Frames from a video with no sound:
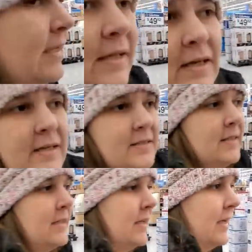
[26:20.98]
and I
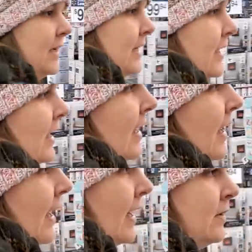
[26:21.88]
said,
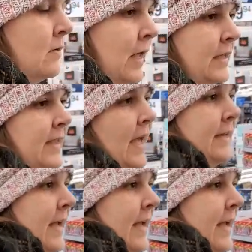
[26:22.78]
I don't like that